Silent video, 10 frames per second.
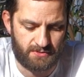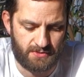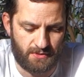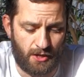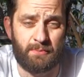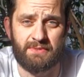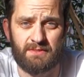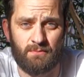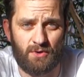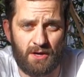to open
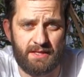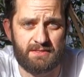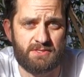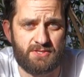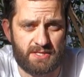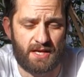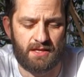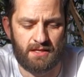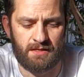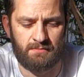some wines and
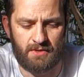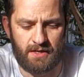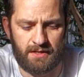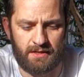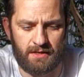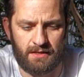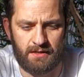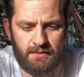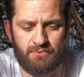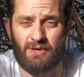share my
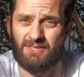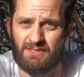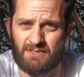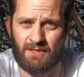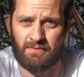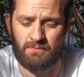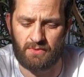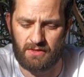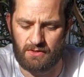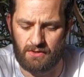impressions of them
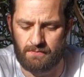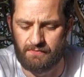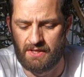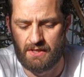with you.